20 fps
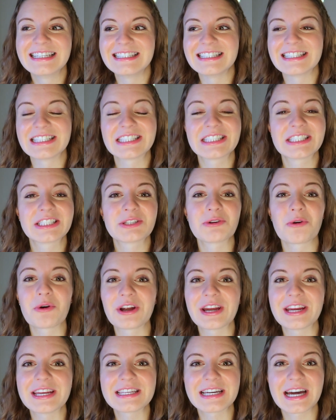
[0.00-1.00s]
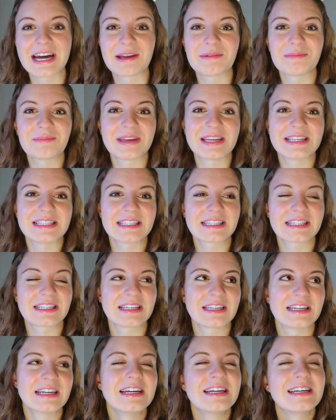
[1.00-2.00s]
this story time
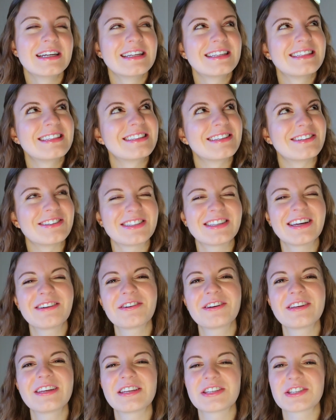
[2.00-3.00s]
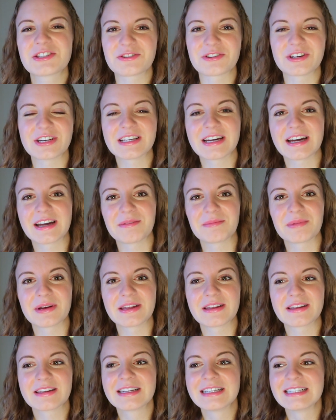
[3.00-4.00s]
basically. Now it's not really a story time,
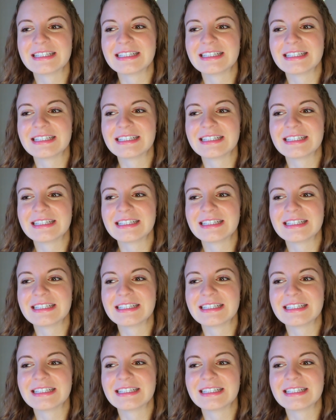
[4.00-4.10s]
but